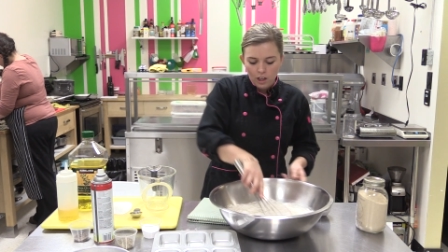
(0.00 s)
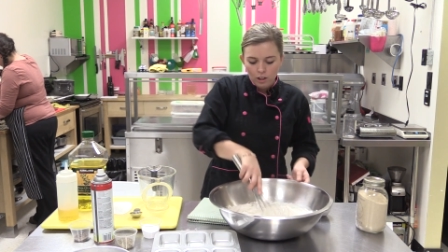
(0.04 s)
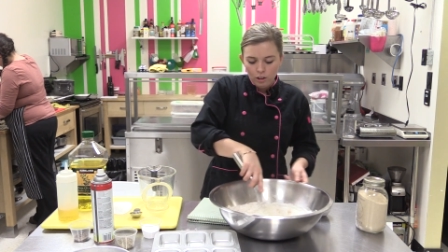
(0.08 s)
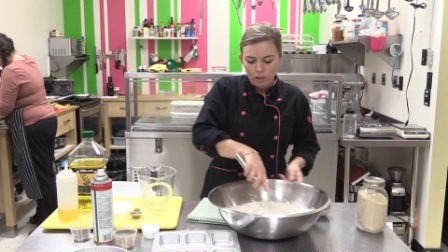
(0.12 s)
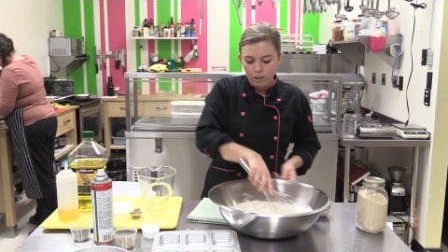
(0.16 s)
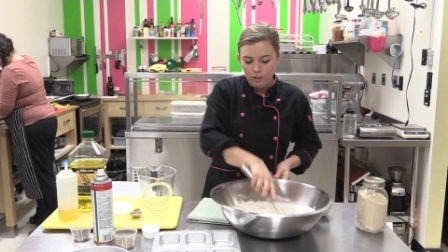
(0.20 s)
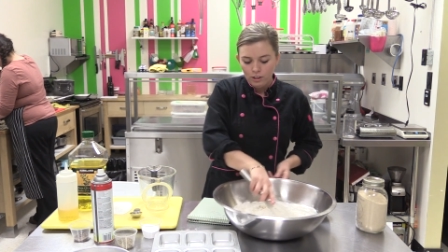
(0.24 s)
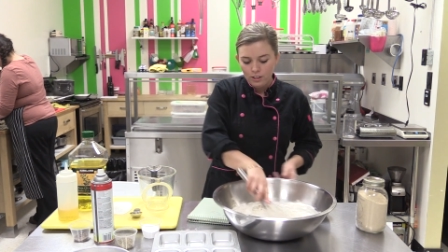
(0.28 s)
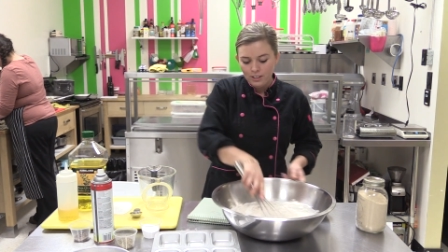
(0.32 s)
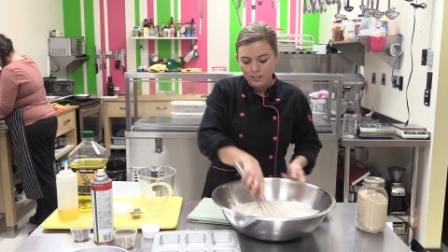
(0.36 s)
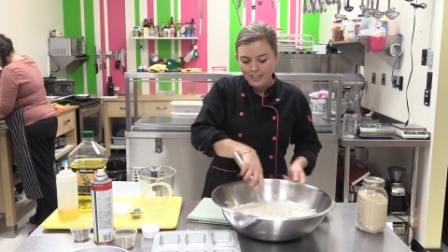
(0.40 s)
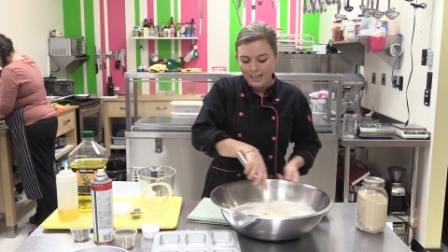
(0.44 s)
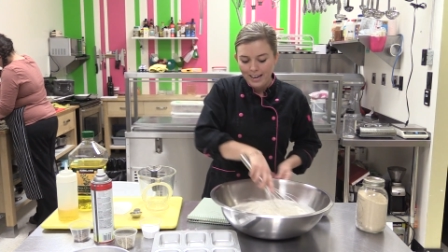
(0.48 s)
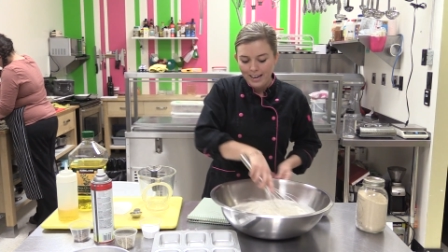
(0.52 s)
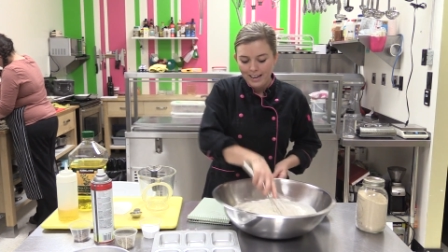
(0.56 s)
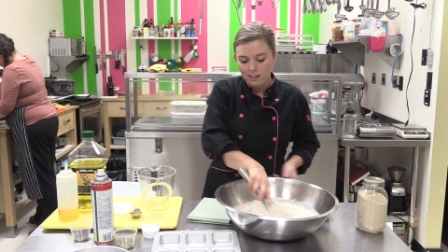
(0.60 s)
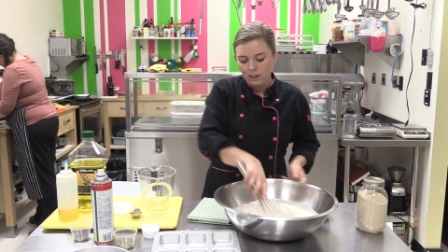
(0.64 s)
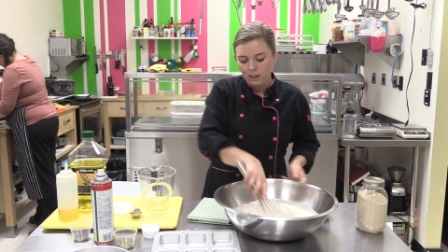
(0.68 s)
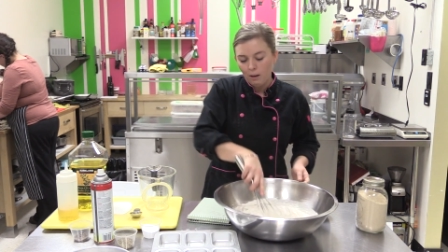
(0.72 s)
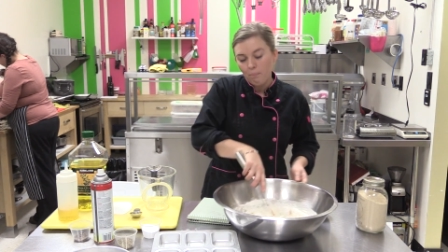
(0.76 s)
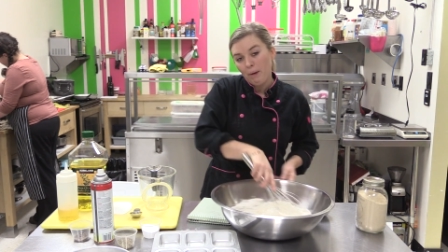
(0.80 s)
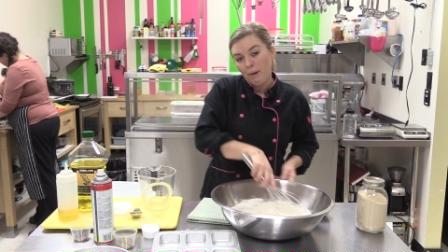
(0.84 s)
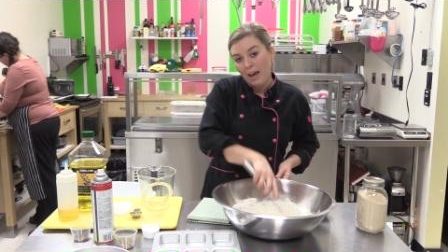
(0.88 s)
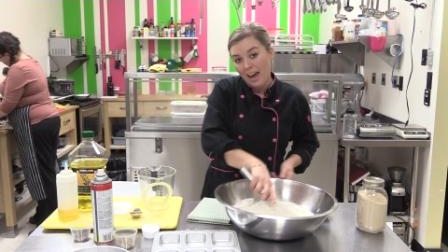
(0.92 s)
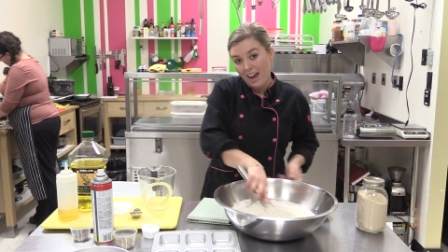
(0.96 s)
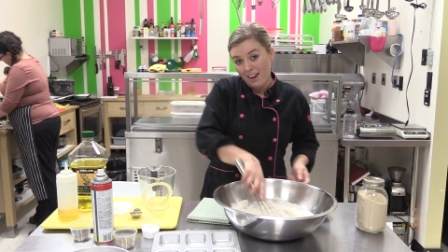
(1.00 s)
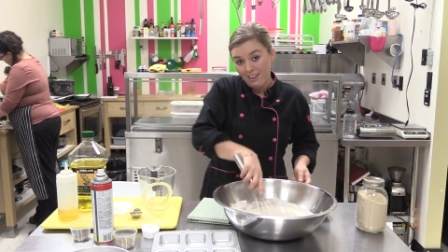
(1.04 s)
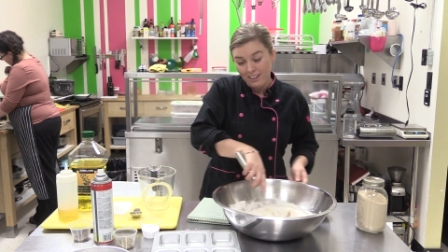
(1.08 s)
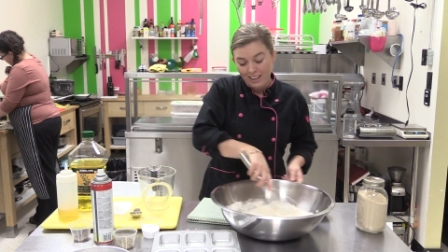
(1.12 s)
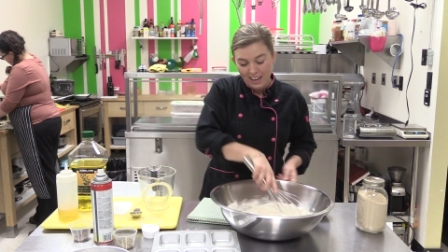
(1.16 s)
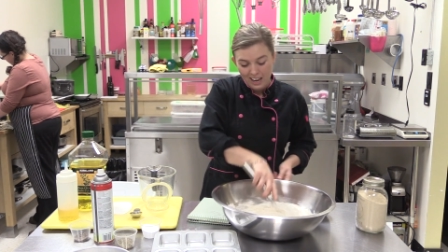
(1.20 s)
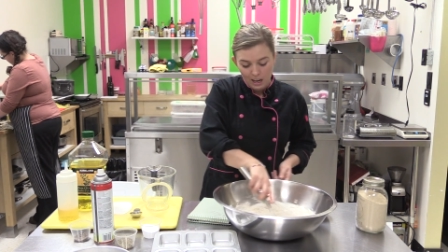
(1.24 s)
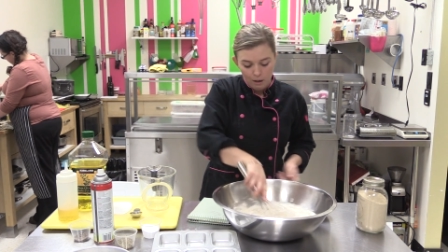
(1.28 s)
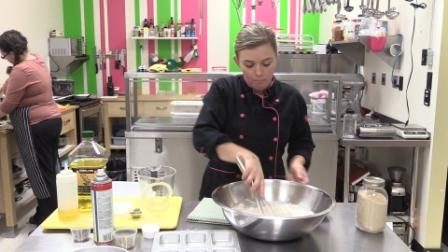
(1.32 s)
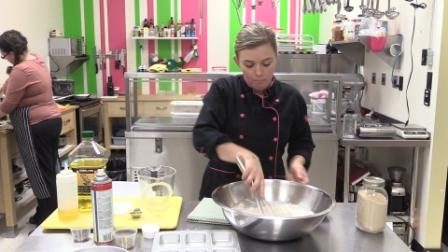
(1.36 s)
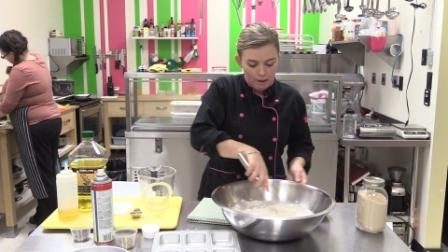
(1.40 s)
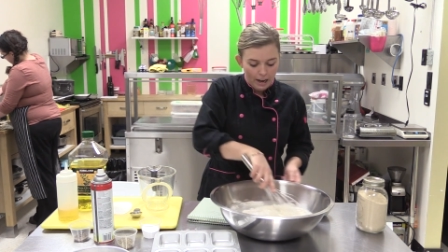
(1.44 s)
looks like a pancake